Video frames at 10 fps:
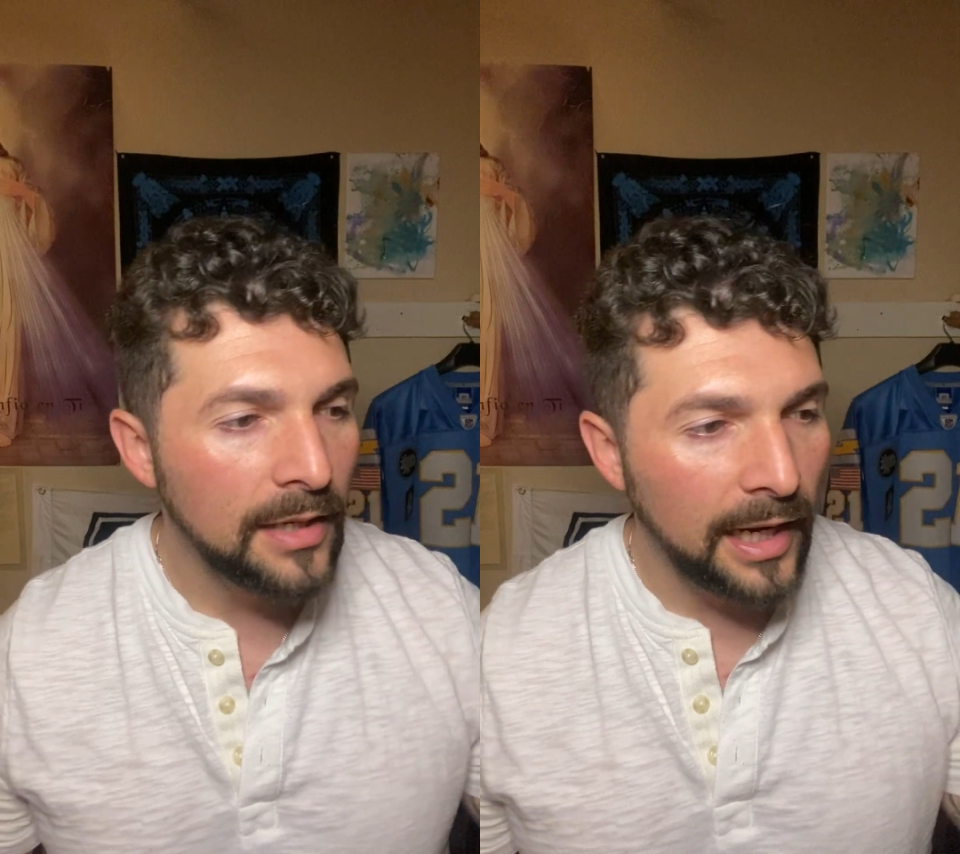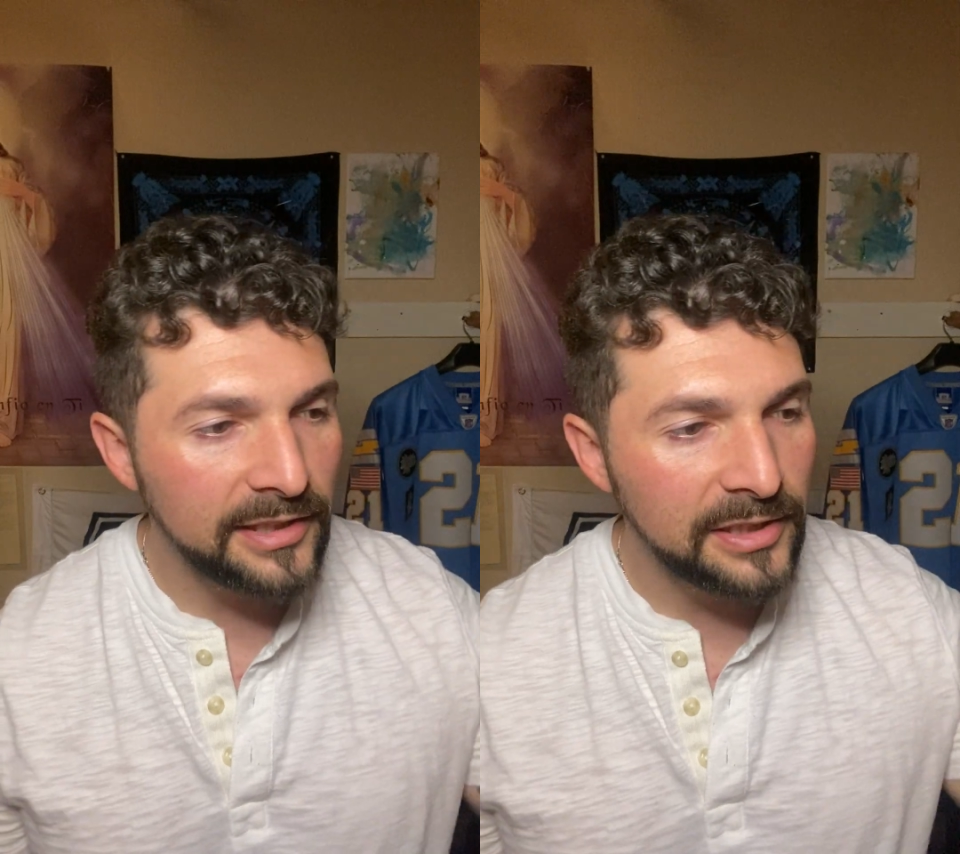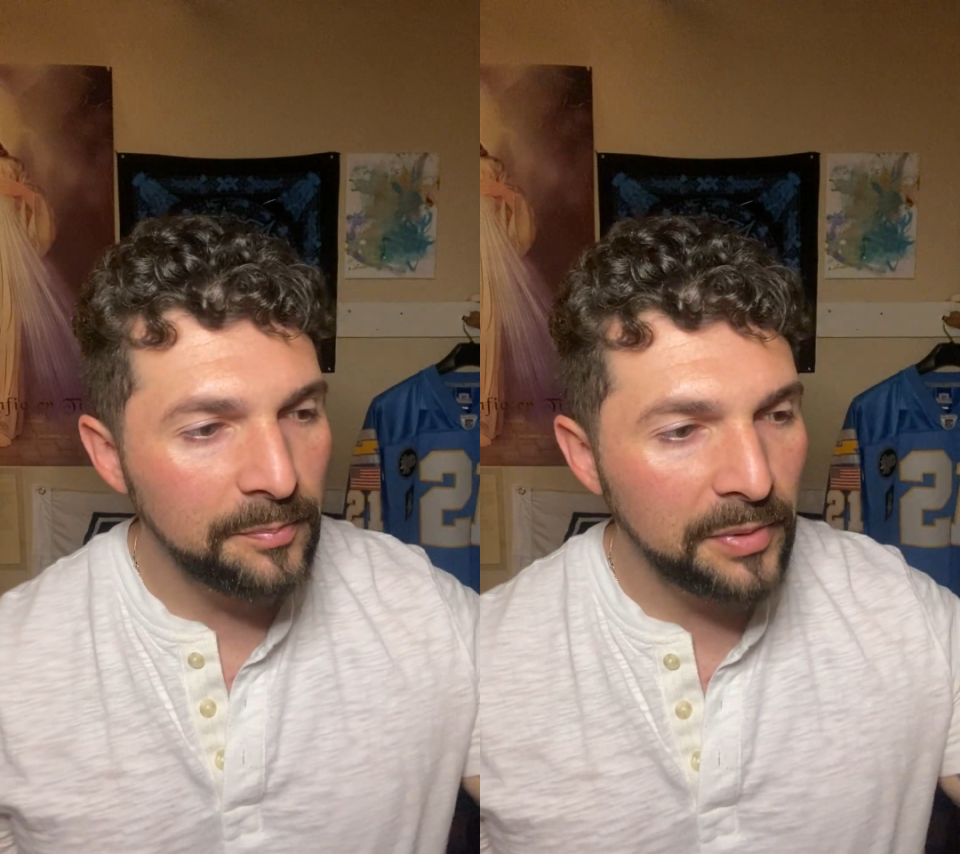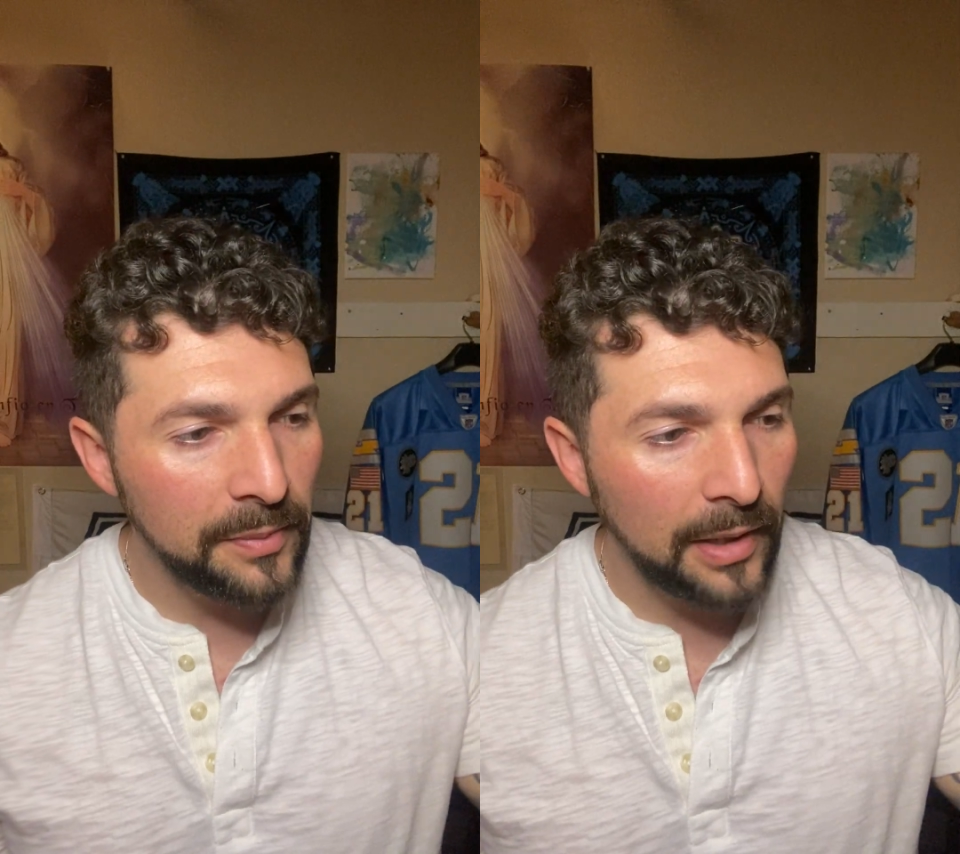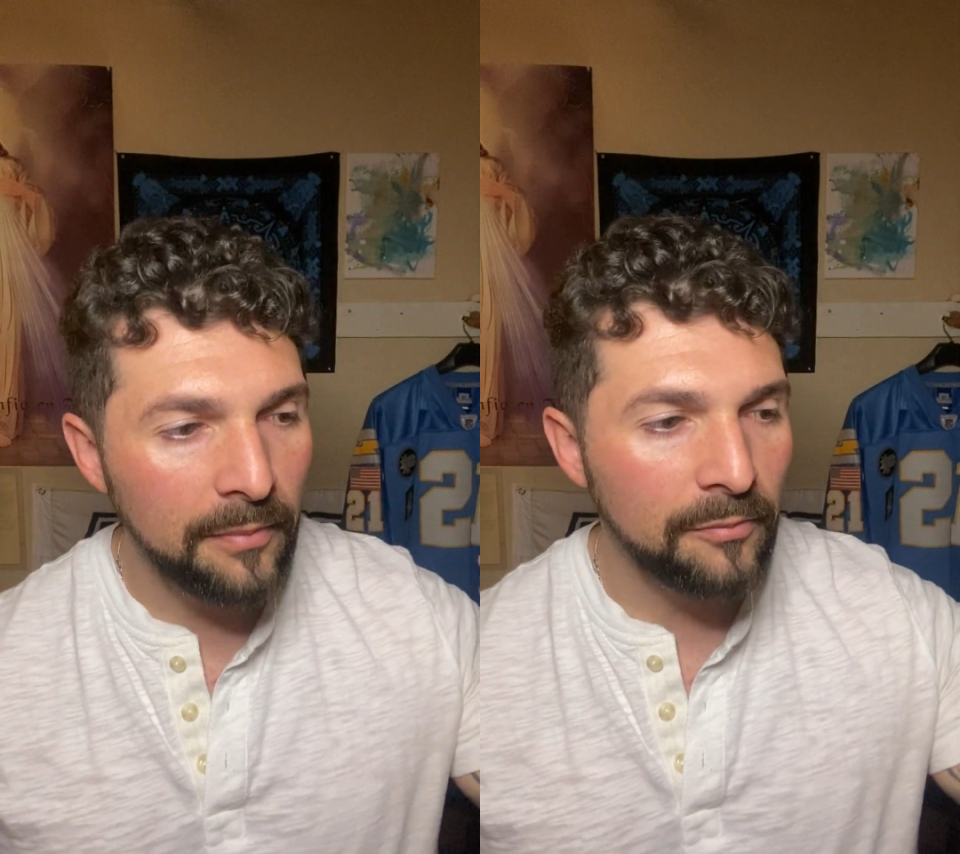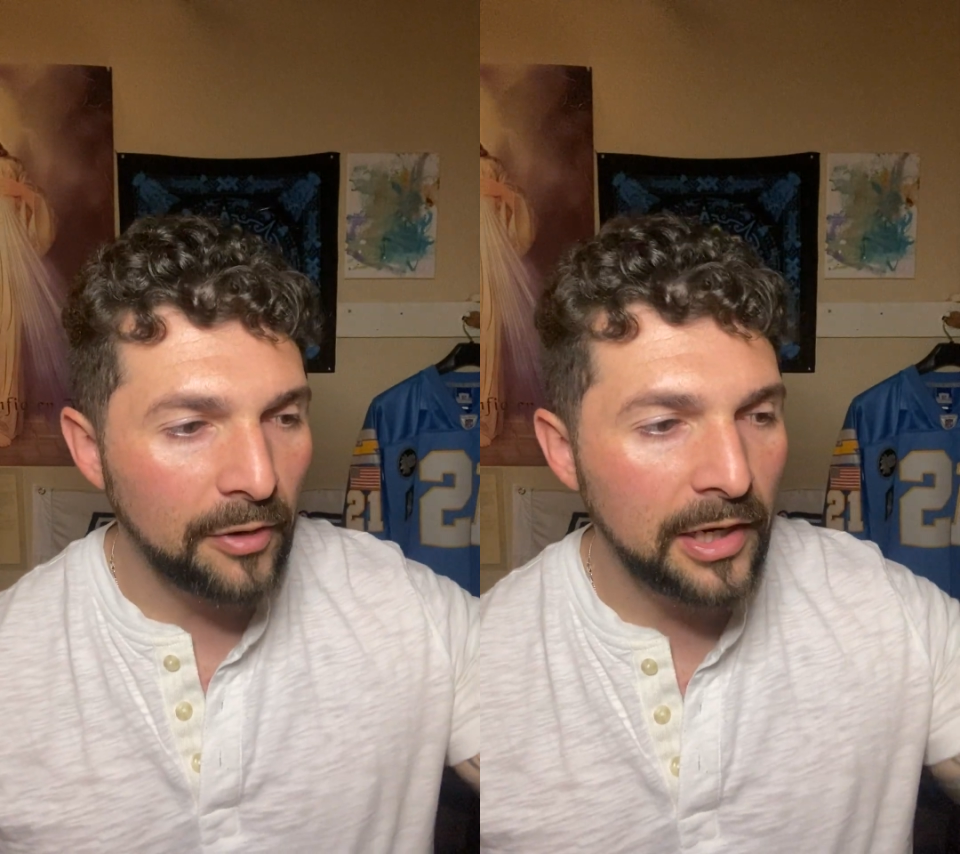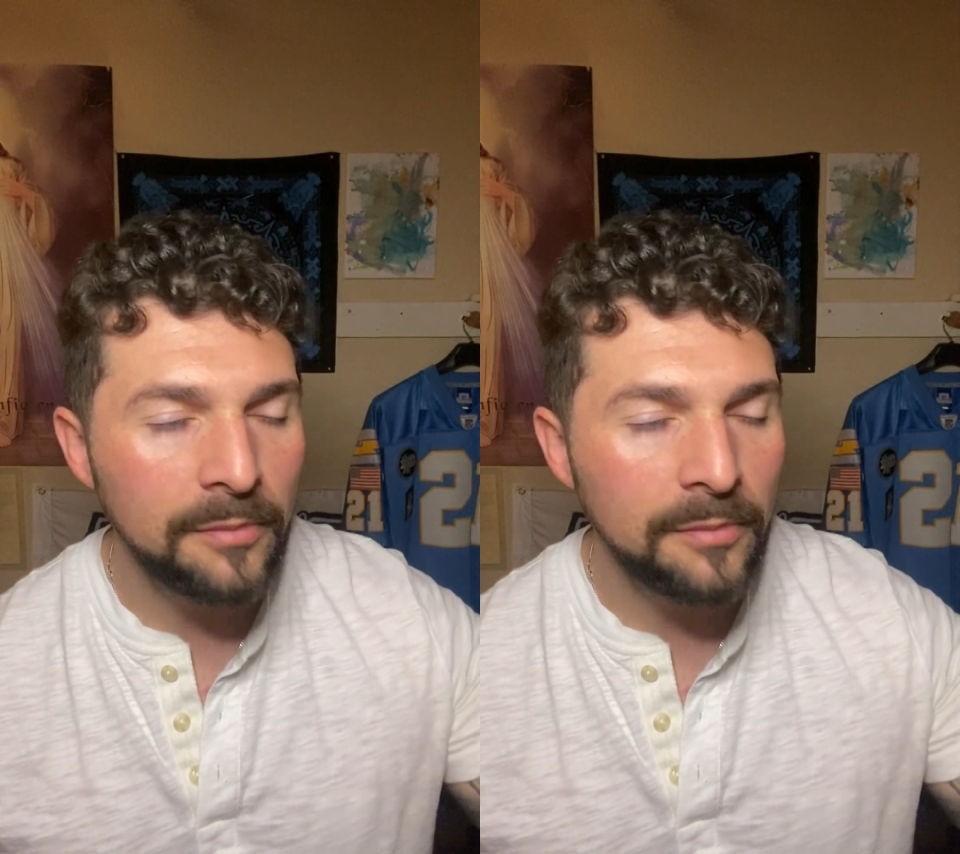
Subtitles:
I see people right now.